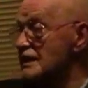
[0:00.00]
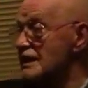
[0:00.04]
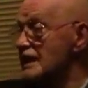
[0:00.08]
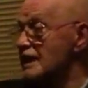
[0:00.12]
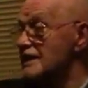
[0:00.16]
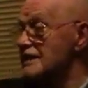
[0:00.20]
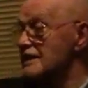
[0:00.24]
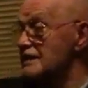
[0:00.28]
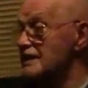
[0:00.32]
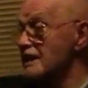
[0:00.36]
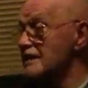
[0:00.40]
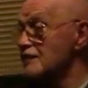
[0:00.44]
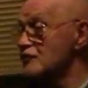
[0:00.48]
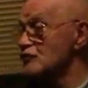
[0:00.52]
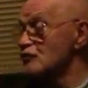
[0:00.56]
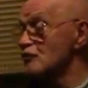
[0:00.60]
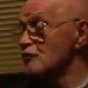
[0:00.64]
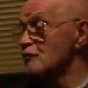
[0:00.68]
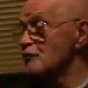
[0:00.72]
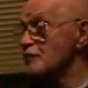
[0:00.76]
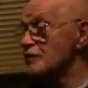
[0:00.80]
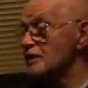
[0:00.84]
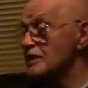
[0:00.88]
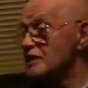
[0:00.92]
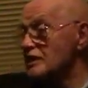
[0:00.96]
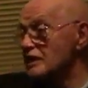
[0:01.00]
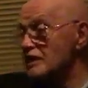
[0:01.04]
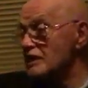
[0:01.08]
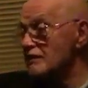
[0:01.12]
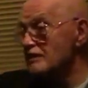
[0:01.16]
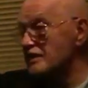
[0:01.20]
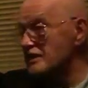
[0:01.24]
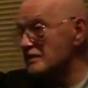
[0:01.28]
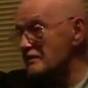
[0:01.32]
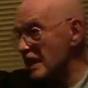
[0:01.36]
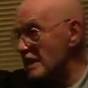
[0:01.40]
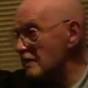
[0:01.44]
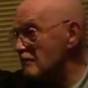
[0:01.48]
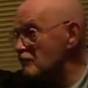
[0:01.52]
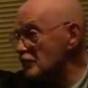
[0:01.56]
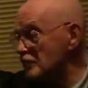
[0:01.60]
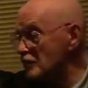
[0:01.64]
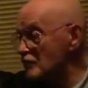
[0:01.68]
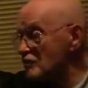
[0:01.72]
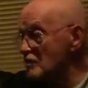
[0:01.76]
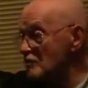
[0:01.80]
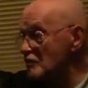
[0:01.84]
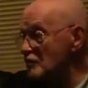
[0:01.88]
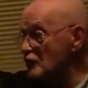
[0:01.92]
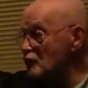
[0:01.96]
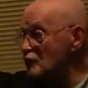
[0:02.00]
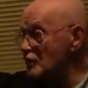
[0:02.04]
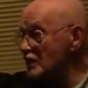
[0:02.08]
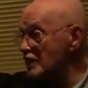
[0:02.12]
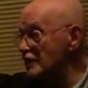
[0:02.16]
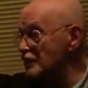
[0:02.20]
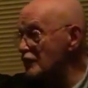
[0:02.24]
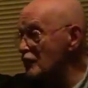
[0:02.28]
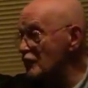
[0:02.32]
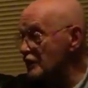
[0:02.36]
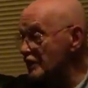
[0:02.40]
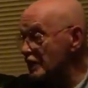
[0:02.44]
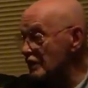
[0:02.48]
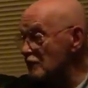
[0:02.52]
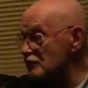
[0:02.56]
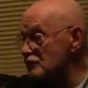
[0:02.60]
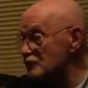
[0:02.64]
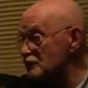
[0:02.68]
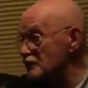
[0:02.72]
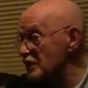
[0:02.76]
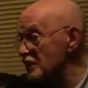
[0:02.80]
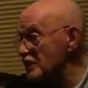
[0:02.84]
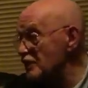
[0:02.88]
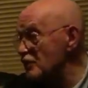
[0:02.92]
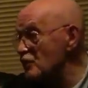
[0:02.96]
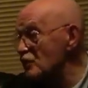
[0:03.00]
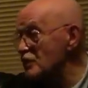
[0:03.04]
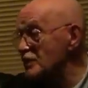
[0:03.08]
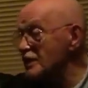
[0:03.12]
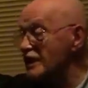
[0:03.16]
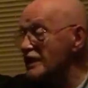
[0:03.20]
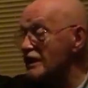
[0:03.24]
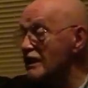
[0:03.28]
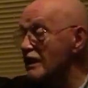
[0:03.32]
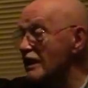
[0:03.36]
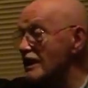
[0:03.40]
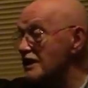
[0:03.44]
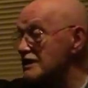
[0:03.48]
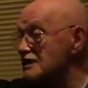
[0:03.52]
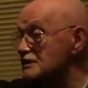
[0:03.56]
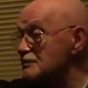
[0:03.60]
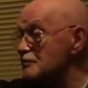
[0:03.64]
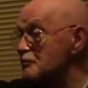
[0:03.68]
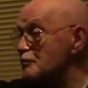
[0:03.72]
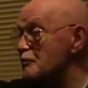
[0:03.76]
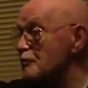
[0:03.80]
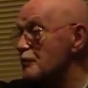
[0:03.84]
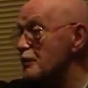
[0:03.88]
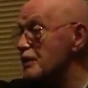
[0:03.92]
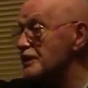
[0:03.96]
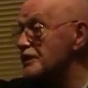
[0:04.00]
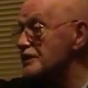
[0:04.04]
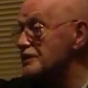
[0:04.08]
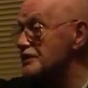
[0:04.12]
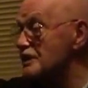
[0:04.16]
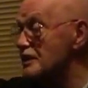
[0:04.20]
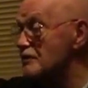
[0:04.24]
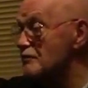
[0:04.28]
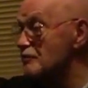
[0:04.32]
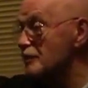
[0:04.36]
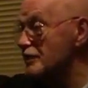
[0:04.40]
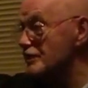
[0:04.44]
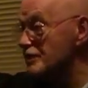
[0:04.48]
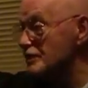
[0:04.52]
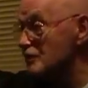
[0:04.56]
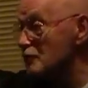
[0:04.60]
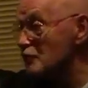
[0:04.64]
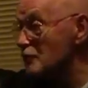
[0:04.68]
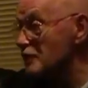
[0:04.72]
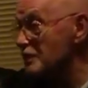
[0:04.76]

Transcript: And it ended up, if anyone can remember radio, it was Radio Caroline's pick of the